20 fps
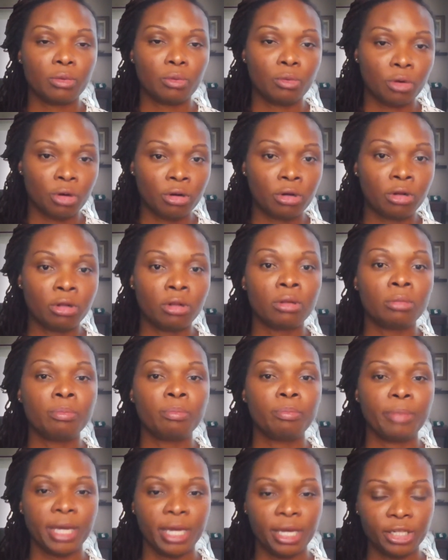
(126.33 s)

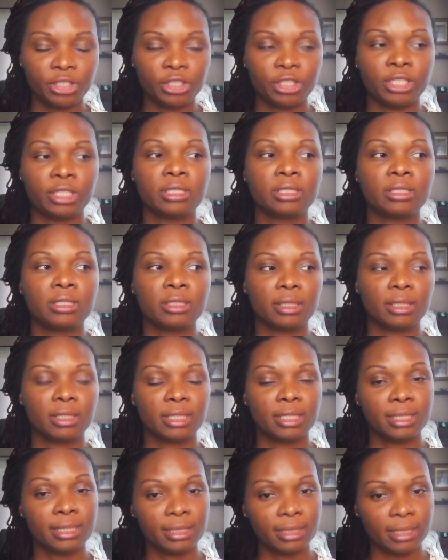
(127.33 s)
oral patient
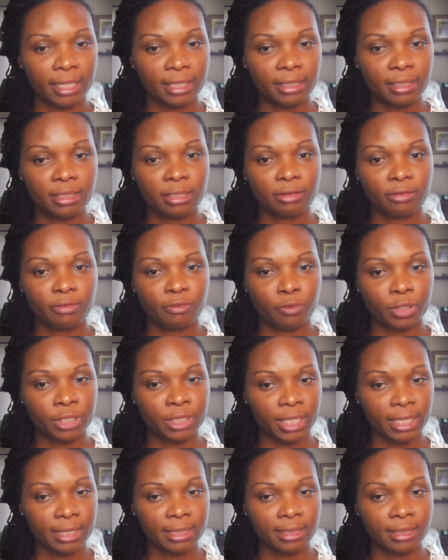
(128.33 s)
consent for
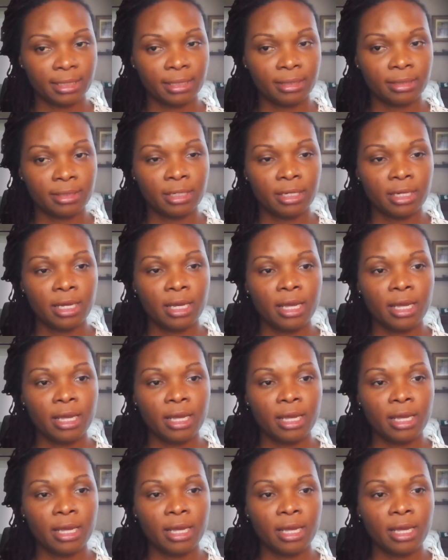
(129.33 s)
testing,